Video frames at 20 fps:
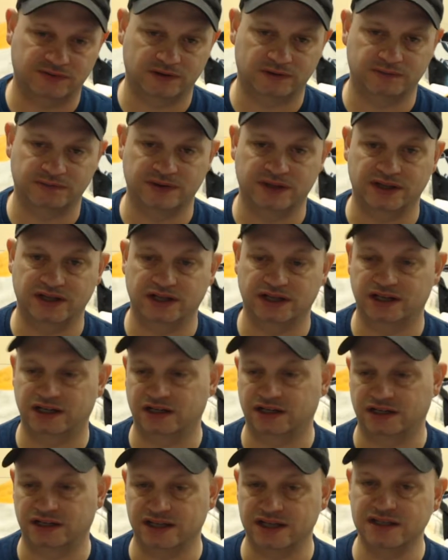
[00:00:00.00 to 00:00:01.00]
from the
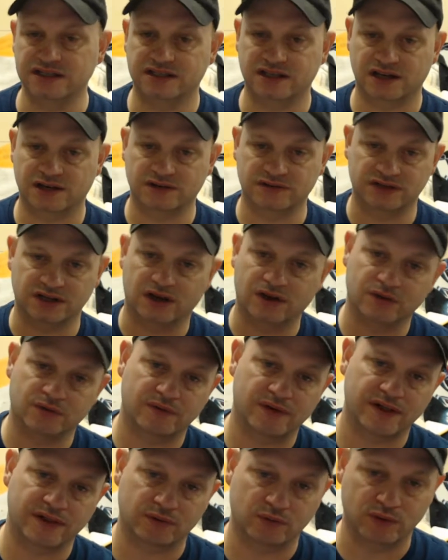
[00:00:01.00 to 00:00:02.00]
uh, East Coast all the
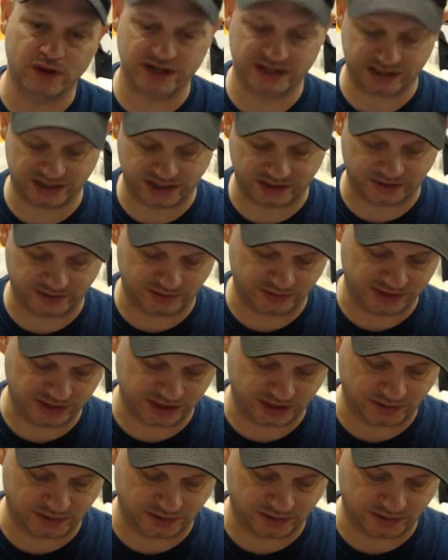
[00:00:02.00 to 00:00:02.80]
way to the West Coast.